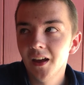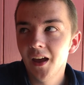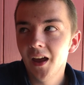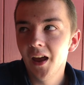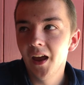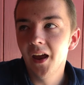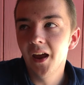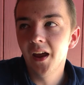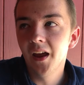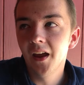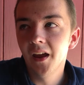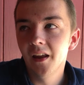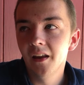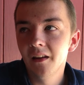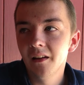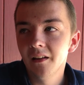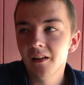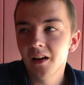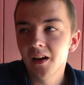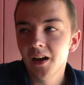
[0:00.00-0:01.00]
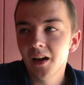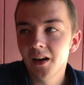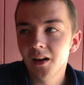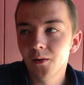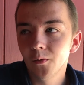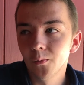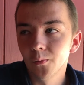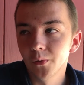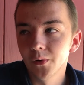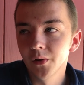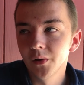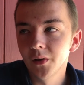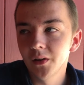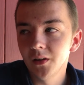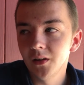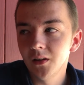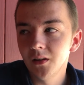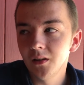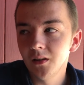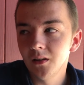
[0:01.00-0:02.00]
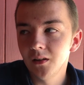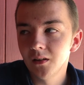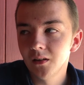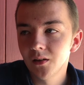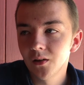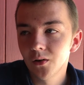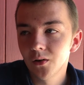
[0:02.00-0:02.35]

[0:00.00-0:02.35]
and I really